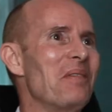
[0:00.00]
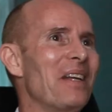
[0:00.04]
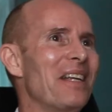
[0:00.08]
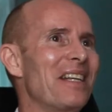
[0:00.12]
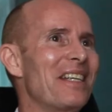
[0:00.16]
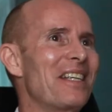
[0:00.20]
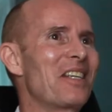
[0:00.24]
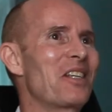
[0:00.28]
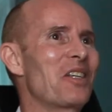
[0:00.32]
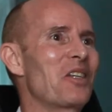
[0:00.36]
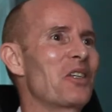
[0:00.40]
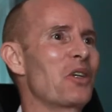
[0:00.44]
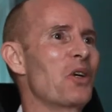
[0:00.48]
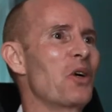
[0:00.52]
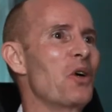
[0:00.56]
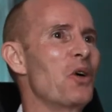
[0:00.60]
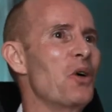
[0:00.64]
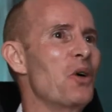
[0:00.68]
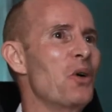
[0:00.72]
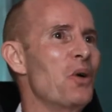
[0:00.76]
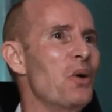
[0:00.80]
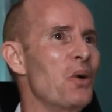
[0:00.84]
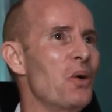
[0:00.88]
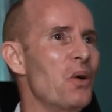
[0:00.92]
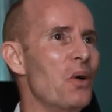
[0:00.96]

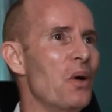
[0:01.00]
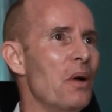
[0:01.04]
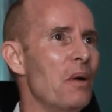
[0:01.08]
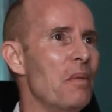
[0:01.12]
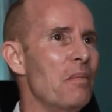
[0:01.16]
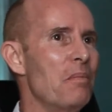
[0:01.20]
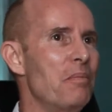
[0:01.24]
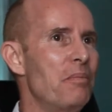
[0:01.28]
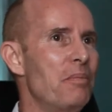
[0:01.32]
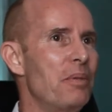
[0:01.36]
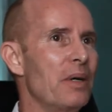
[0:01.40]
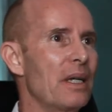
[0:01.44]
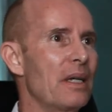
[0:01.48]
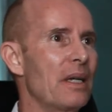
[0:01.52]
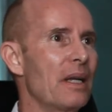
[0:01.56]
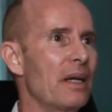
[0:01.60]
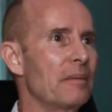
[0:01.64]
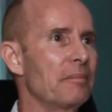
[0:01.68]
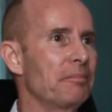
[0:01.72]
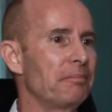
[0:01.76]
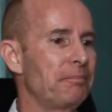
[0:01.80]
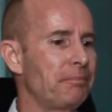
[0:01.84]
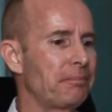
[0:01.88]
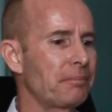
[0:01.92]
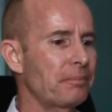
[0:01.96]
So, but
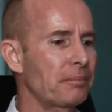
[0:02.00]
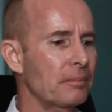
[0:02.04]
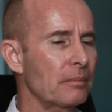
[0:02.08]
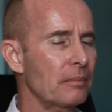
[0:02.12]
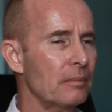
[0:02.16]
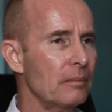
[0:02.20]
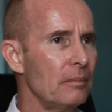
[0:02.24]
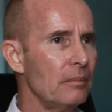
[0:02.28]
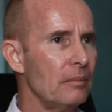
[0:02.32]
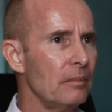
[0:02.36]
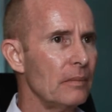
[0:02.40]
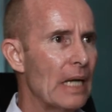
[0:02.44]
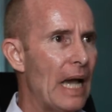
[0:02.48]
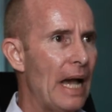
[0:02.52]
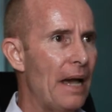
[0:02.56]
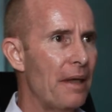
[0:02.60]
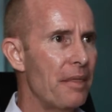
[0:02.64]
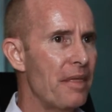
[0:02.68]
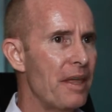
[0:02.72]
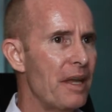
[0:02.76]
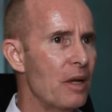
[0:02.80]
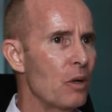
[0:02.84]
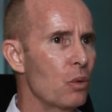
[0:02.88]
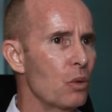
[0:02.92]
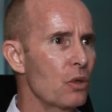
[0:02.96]
I
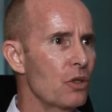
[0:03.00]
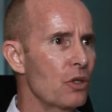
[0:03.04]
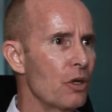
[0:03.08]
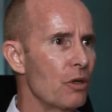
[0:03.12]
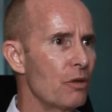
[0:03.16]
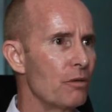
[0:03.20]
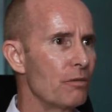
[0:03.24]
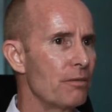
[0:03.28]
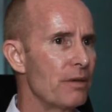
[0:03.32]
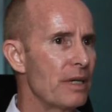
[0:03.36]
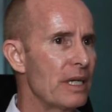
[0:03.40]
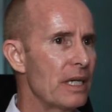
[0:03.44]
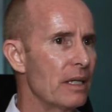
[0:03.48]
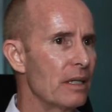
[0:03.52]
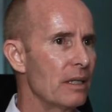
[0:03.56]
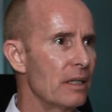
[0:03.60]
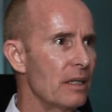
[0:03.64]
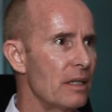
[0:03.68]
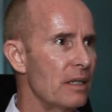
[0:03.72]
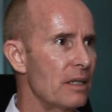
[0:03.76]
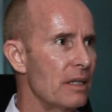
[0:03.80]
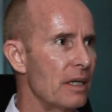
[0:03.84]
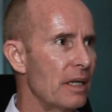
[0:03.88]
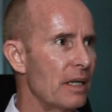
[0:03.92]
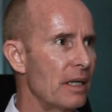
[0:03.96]
think also
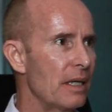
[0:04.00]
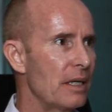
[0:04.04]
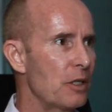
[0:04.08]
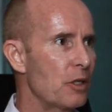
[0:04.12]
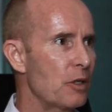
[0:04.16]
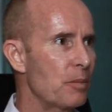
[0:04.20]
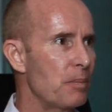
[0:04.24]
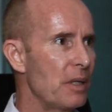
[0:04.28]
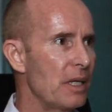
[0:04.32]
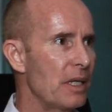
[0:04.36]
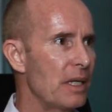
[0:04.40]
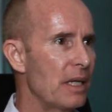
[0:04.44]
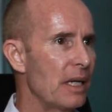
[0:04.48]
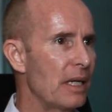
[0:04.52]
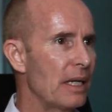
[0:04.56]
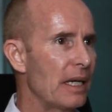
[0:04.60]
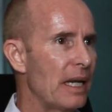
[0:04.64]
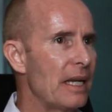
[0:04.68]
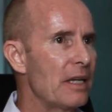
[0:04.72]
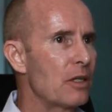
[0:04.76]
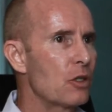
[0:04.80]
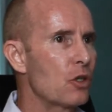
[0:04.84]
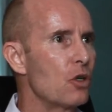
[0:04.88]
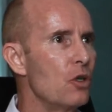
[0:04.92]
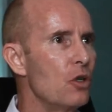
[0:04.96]
realistically speaking,
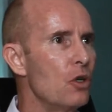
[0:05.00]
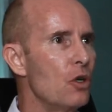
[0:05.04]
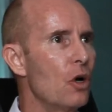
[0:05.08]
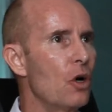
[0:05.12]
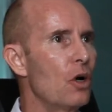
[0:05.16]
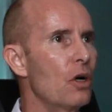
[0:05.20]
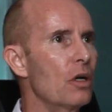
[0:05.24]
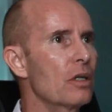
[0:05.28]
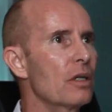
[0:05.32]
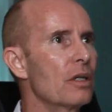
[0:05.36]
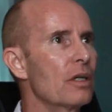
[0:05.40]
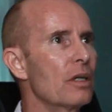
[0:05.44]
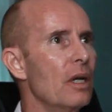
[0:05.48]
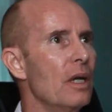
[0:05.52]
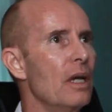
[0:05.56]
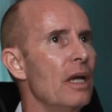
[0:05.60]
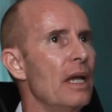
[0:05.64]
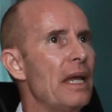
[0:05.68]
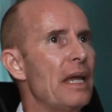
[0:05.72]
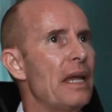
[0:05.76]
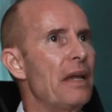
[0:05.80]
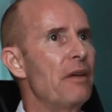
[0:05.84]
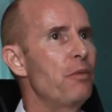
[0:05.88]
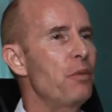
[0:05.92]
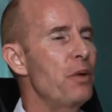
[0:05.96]
it's not,
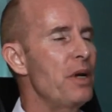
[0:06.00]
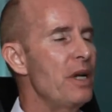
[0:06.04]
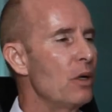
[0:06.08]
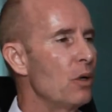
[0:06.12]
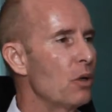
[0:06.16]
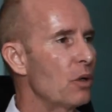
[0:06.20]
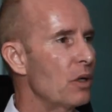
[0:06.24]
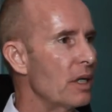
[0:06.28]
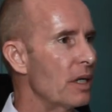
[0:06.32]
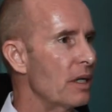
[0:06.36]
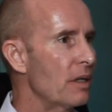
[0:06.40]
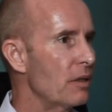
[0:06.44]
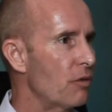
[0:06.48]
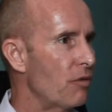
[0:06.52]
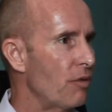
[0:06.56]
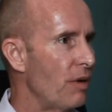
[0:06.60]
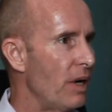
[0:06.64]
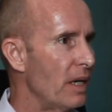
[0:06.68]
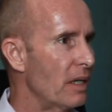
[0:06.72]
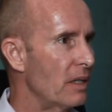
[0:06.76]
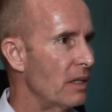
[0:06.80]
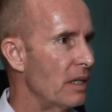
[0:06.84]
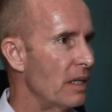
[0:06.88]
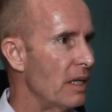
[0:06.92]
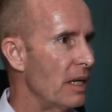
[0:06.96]
if we look at
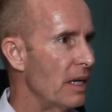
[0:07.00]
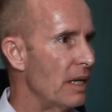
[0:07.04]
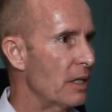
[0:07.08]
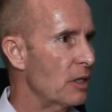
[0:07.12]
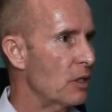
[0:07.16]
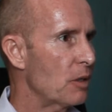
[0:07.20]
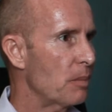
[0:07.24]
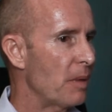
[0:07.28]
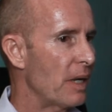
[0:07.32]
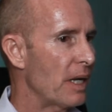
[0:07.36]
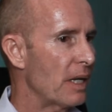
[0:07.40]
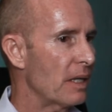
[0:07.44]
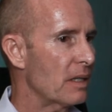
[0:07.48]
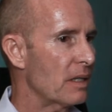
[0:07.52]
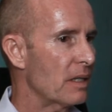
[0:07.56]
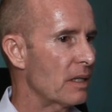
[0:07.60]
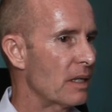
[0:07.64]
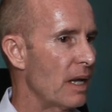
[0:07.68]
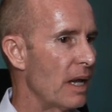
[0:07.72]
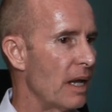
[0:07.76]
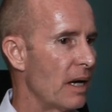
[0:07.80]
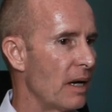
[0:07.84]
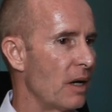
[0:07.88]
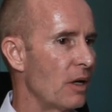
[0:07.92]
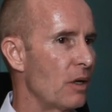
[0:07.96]
attracting expats,
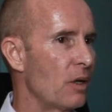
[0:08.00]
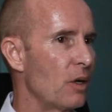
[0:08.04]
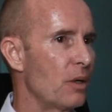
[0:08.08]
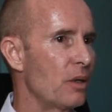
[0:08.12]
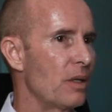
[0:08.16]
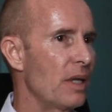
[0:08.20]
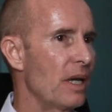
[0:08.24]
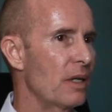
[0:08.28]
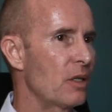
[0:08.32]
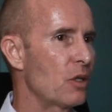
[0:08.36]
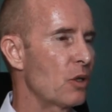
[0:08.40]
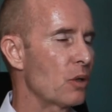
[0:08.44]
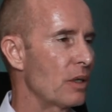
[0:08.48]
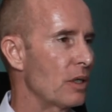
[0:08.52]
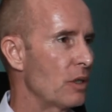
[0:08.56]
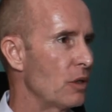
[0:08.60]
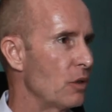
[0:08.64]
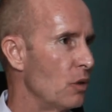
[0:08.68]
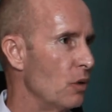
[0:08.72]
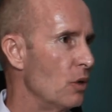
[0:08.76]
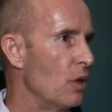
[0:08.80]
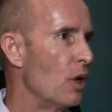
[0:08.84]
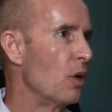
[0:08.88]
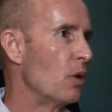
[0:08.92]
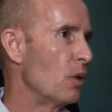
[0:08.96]
and I know that's,
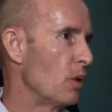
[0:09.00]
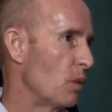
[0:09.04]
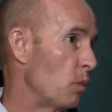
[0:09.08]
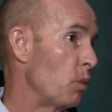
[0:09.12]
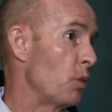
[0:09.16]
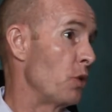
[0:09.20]
you know